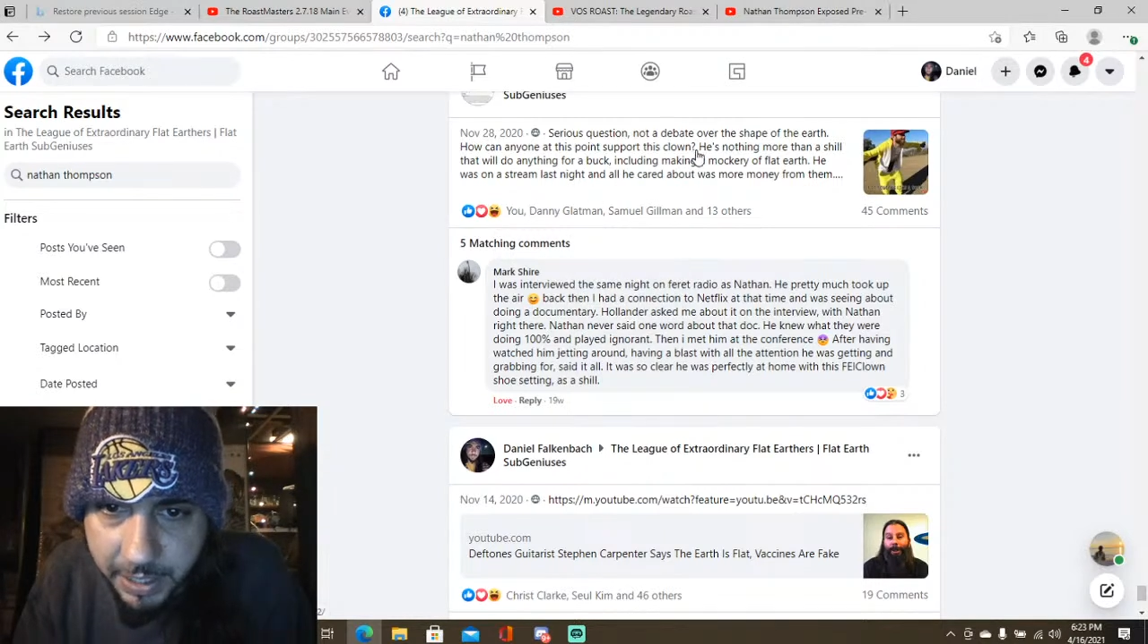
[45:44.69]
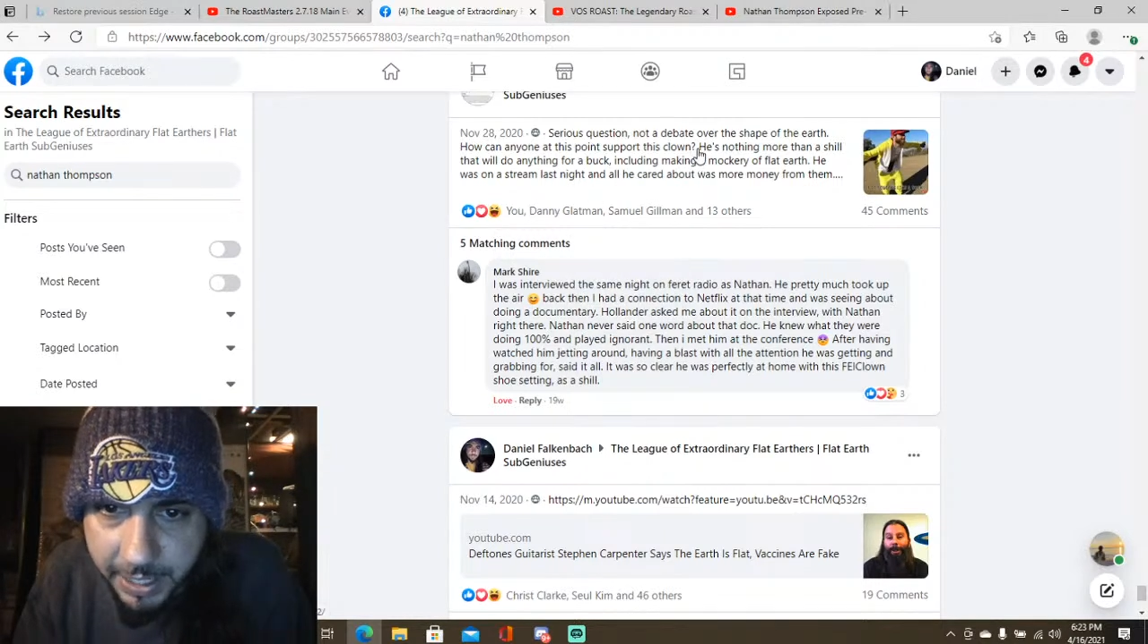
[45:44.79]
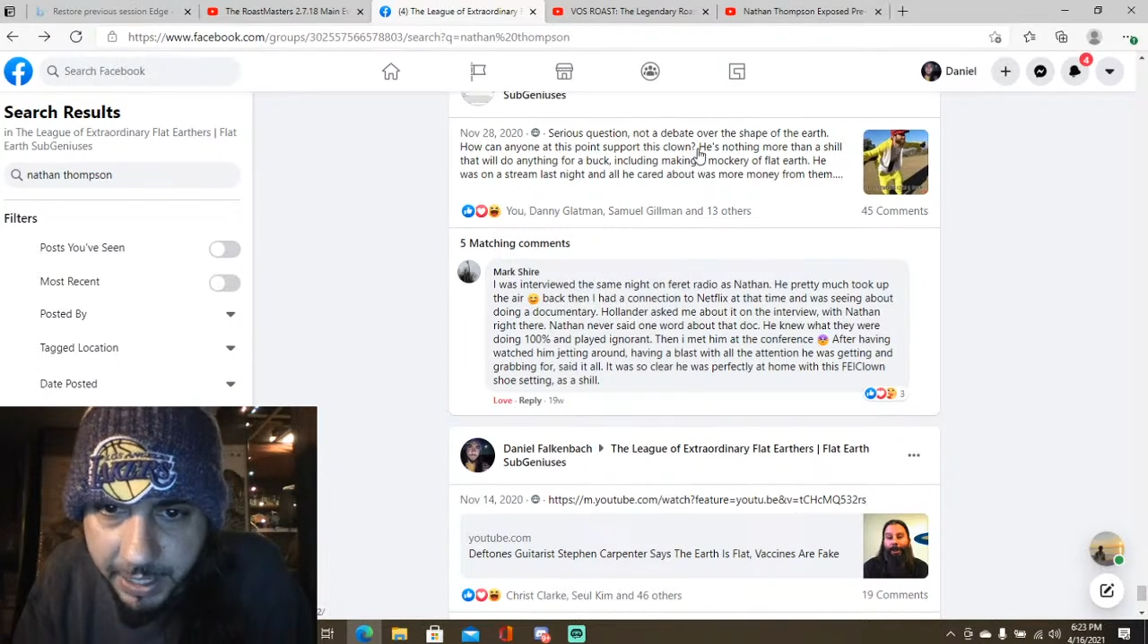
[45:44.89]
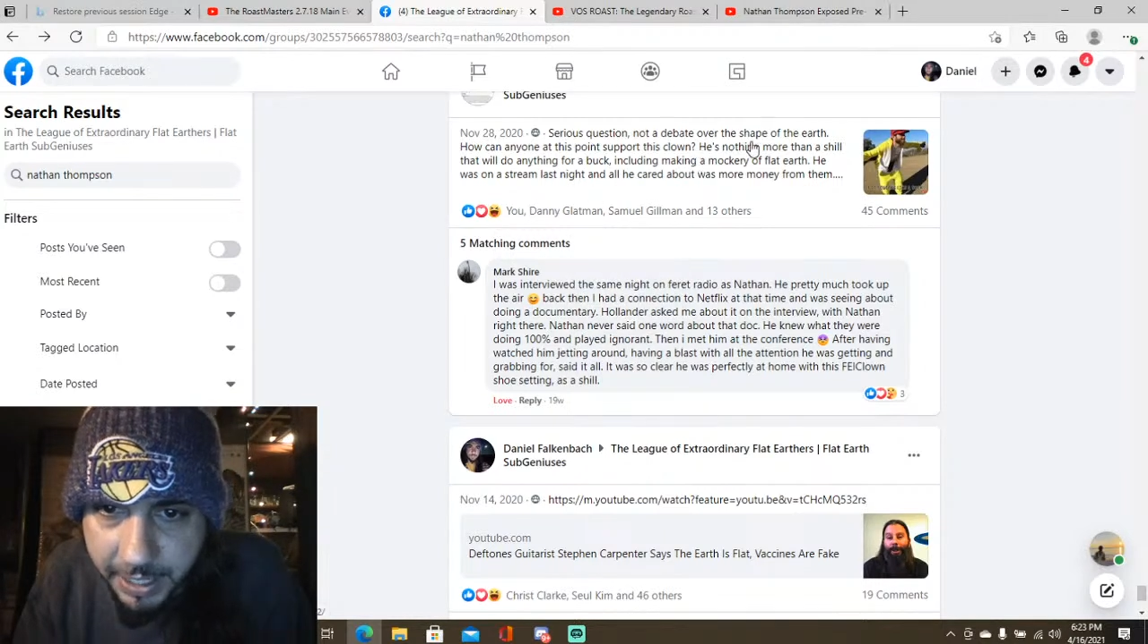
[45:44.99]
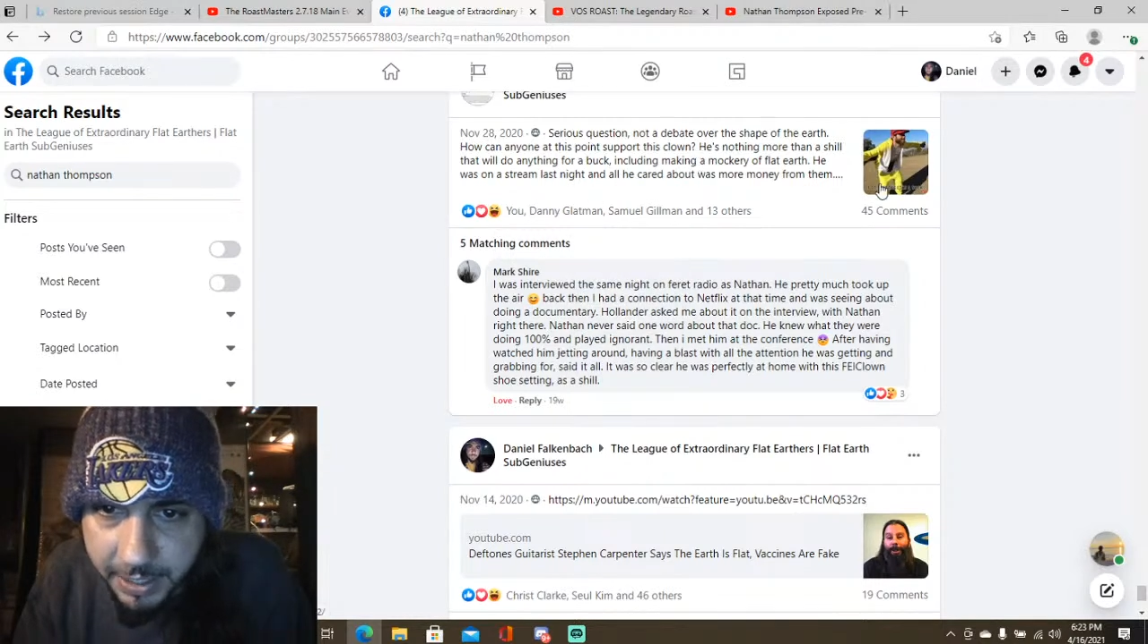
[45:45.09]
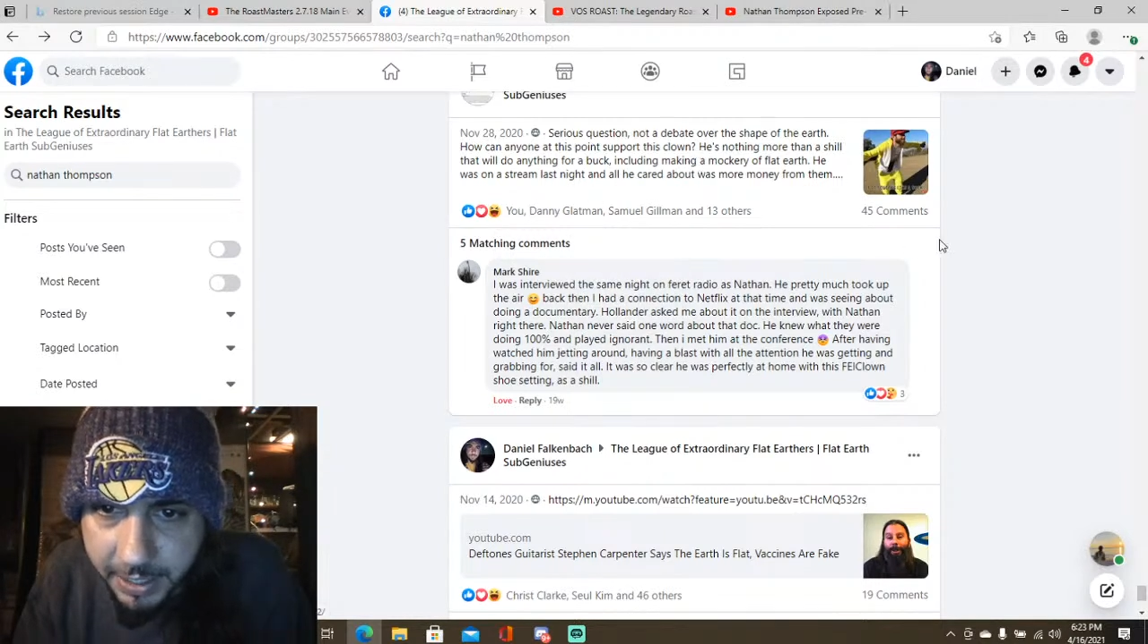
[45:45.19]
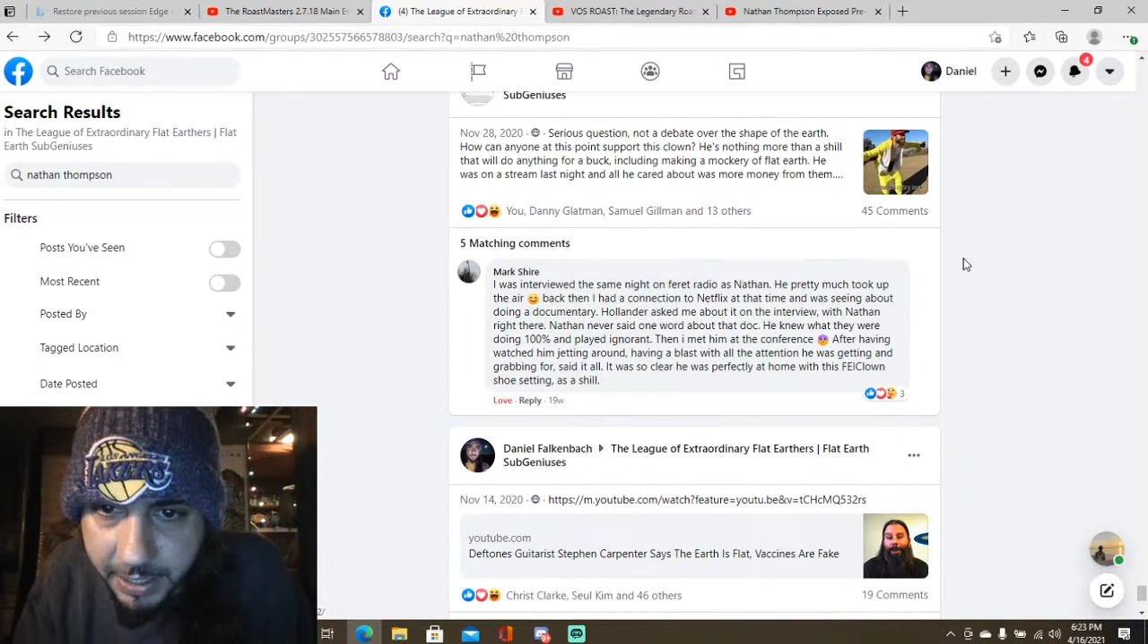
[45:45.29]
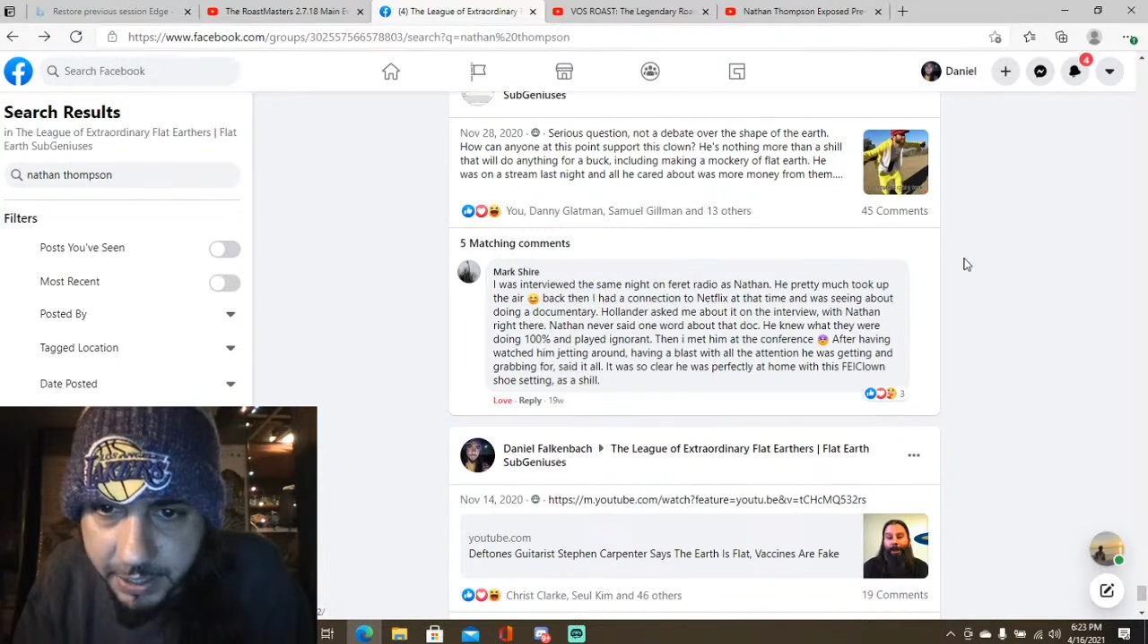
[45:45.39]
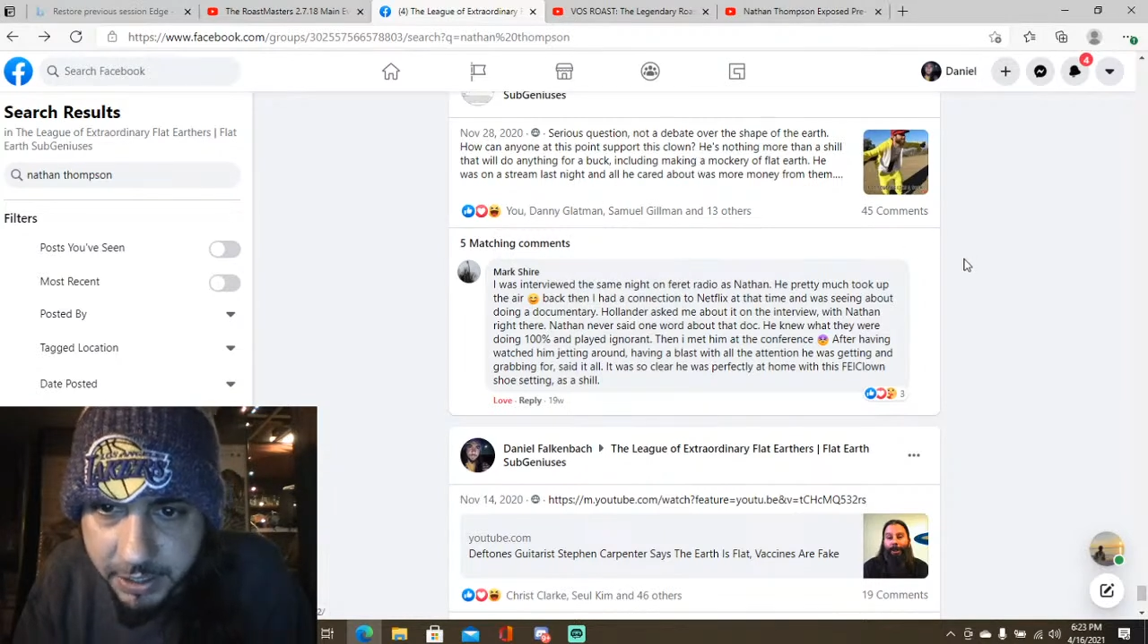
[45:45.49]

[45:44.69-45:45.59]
I had a connection